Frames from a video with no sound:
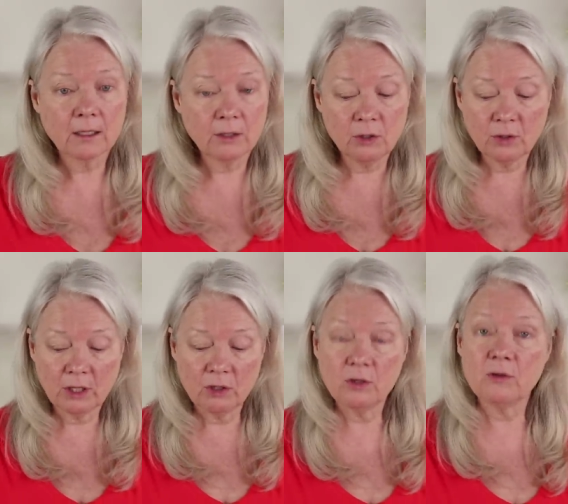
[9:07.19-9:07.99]
you
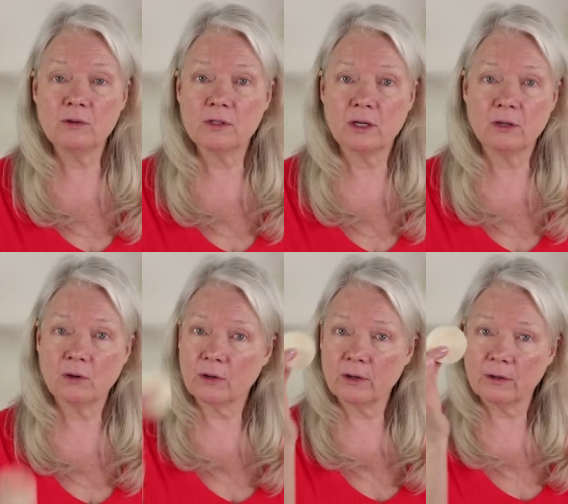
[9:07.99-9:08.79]
can use
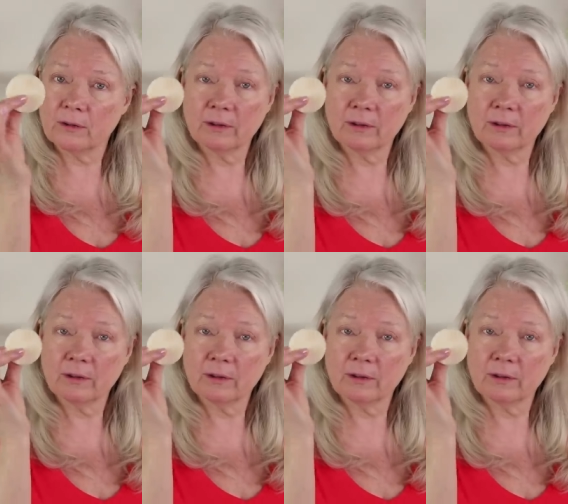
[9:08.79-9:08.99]
your